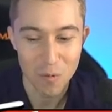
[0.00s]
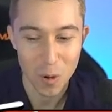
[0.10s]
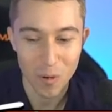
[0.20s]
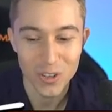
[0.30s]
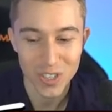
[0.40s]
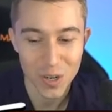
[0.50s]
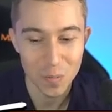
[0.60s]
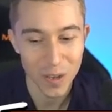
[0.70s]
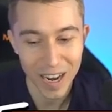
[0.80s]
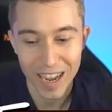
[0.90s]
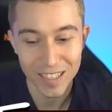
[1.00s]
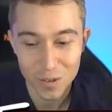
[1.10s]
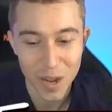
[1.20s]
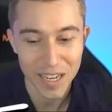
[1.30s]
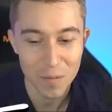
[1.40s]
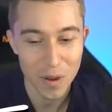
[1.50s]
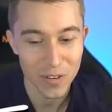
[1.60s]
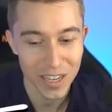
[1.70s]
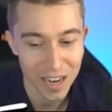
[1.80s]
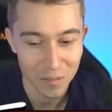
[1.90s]
more emotional, but I do wake up
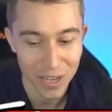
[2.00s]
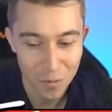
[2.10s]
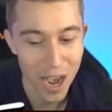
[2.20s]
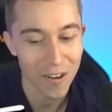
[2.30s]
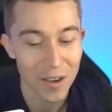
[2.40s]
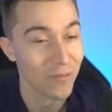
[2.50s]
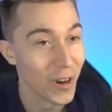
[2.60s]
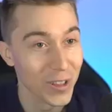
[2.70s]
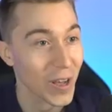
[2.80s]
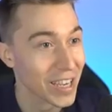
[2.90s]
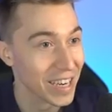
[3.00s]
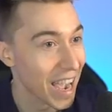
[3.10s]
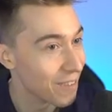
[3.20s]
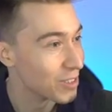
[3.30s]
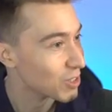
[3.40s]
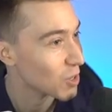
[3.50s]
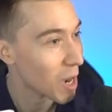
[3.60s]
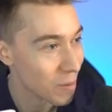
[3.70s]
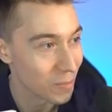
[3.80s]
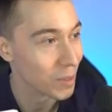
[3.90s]
every day and I'm like, wow, I'm very lucky to have this
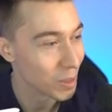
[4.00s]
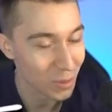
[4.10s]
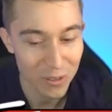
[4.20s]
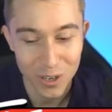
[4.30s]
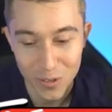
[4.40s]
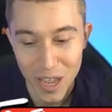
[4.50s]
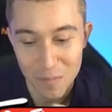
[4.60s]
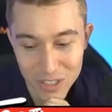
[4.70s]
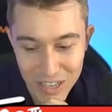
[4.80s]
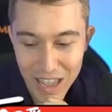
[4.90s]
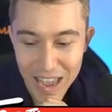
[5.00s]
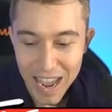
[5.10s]
job and be able to play video games.